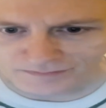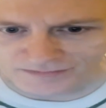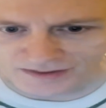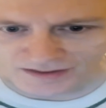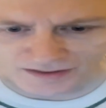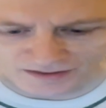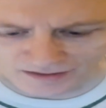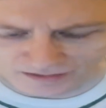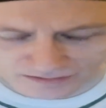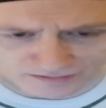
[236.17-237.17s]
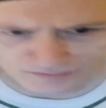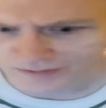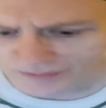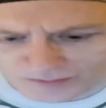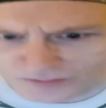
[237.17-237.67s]
I
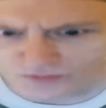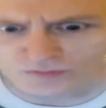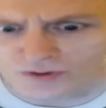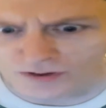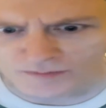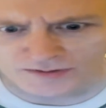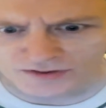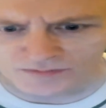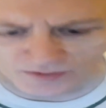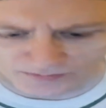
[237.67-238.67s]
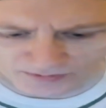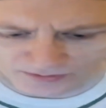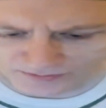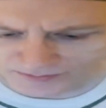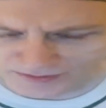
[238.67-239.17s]
went to the Rose
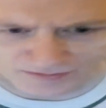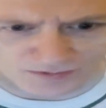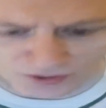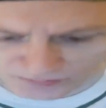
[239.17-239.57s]
Bowl. Went to the Rose